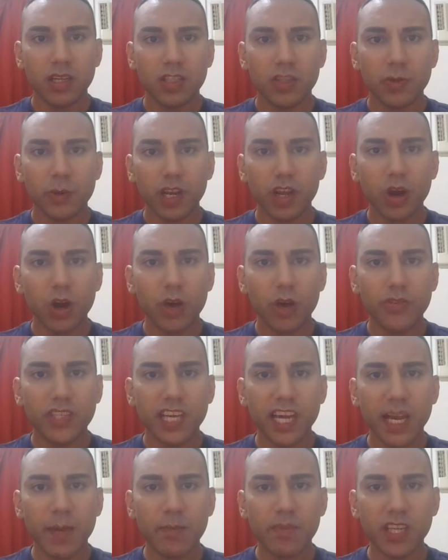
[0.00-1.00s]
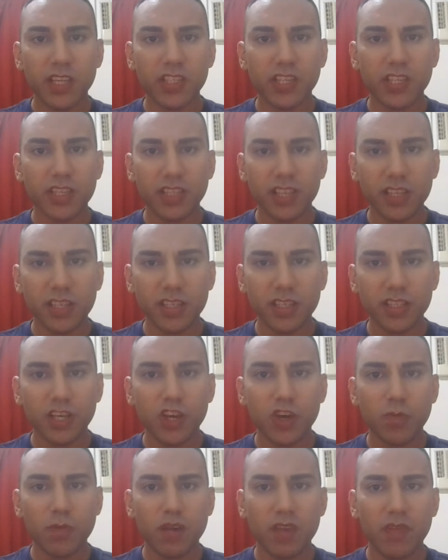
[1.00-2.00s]
So a lot of times they're just
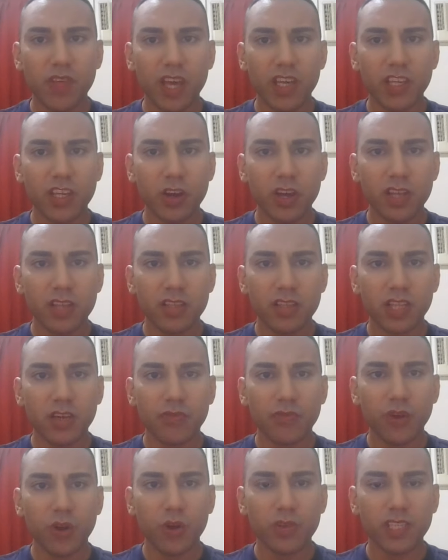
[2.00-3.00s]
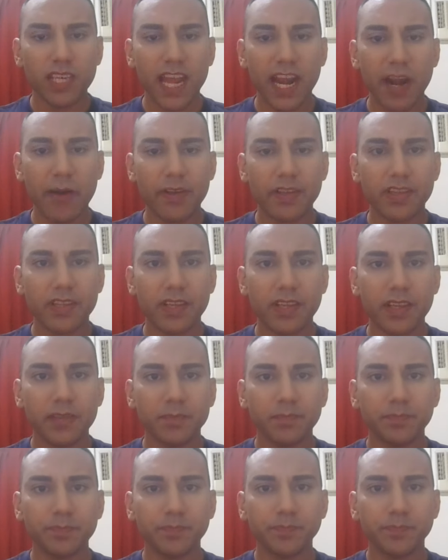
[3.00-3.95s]
assuming that you're into the false character.